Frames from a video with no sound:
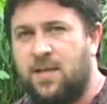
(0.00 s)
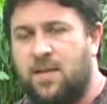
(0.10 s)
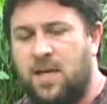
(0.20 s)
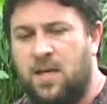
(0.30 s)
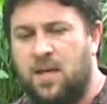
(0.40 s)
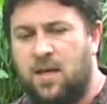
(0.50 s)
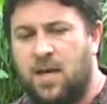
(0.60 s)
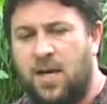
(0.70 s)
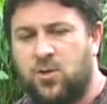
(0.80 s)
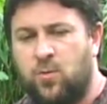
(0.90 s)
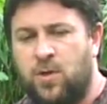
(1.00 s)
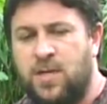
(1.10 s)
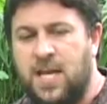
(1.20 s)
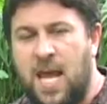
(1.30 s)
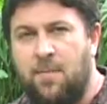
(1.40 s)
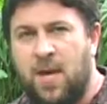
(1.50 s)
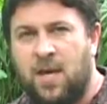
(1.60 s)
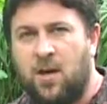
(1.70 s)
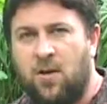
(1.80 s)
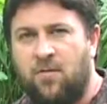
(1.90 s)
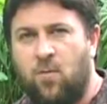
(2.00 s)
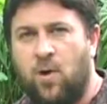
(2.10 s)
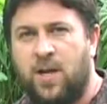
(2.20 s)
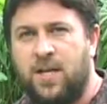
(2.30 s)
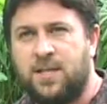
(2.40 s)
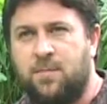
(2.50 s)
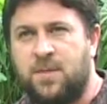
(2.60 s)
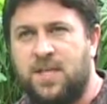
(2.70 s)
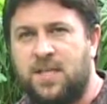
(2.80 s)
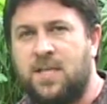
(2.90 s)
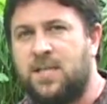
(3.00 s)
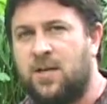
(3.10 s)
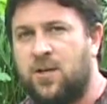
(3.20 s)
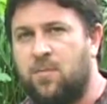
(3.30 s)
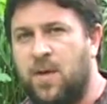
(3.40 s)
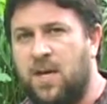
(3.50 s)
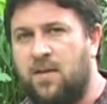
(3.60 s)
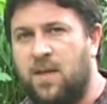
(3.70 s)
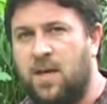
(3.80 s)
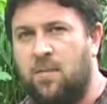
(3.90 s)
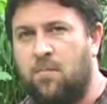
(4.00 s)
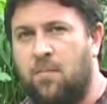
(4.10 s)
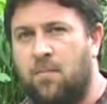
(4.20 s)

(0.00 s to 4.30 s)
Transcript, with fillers: the actual naming of organisms is considered to be the